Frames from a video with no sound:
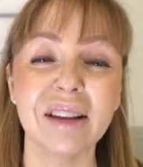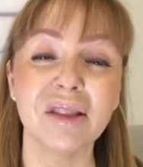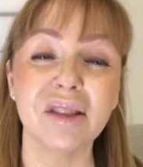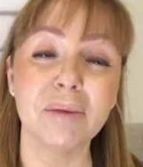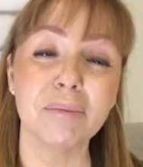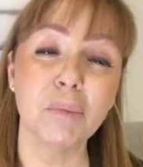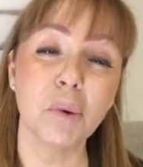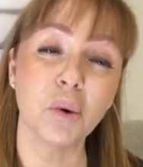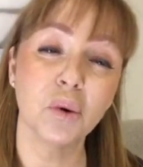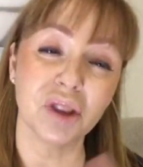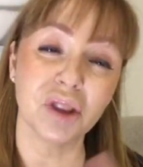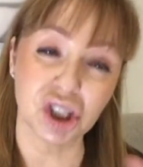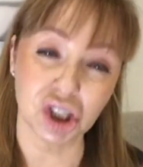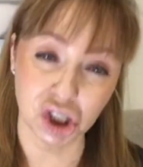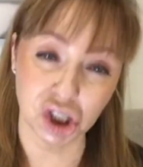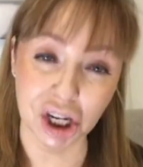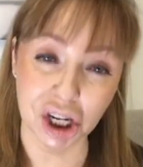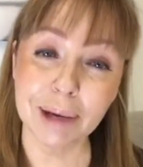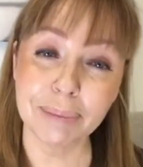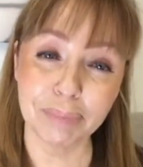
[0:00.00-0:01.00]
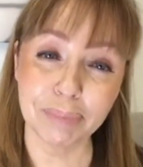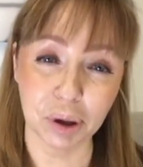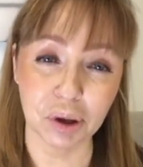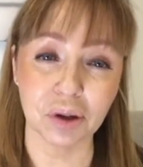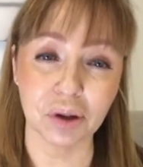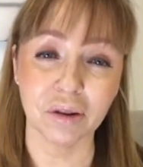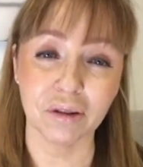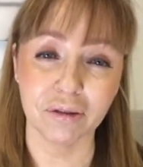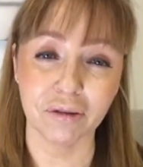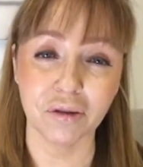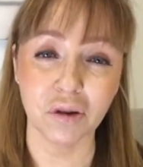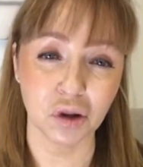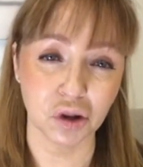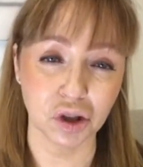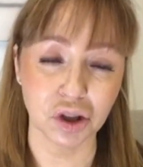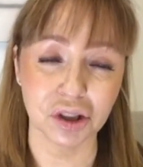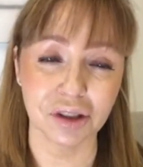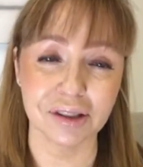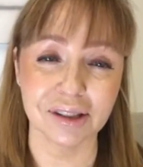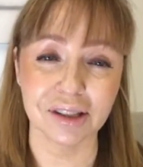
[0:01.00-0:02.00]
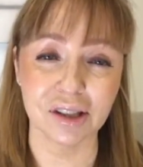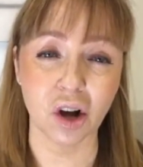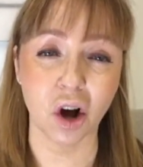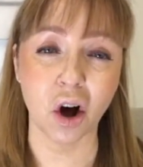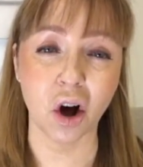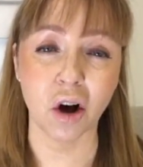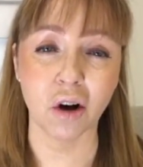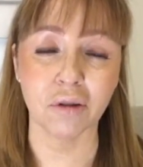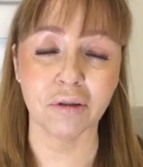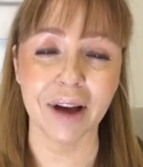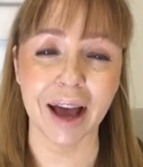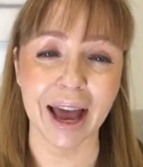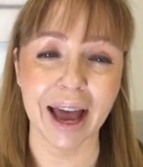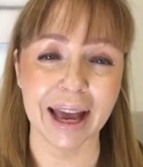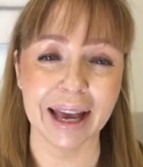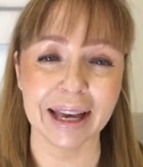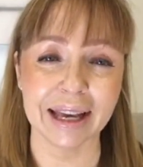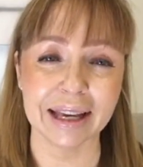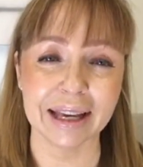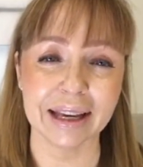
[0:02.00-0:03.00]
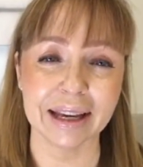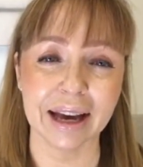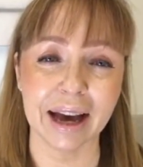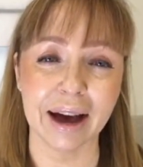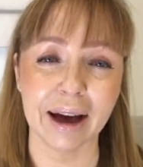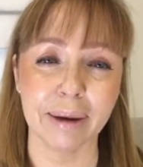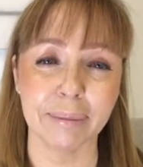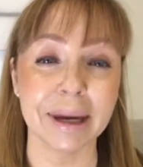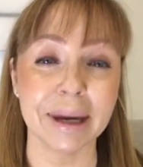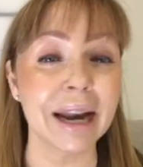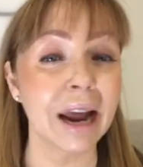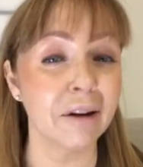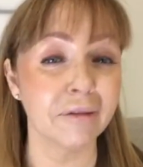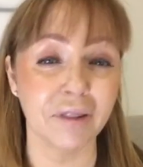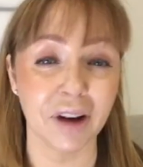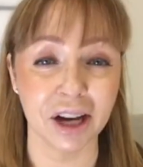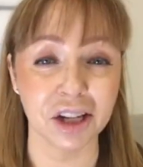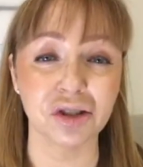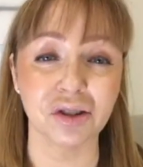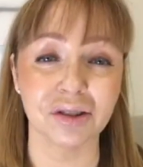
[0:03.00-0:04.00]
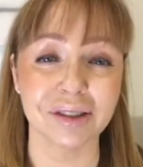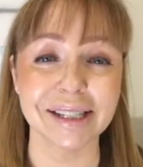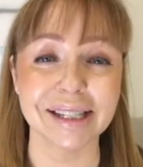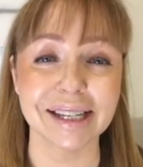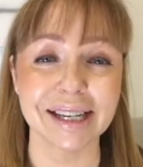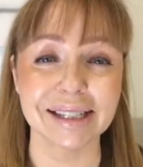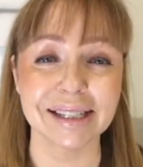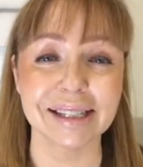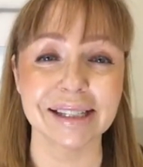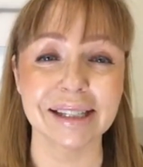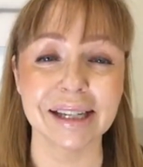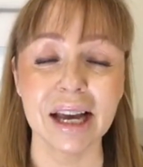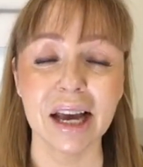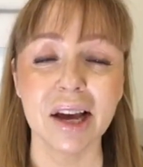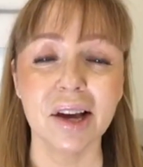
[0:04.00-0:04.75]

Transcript: the cheaper versions of an alpha hydroxy acid.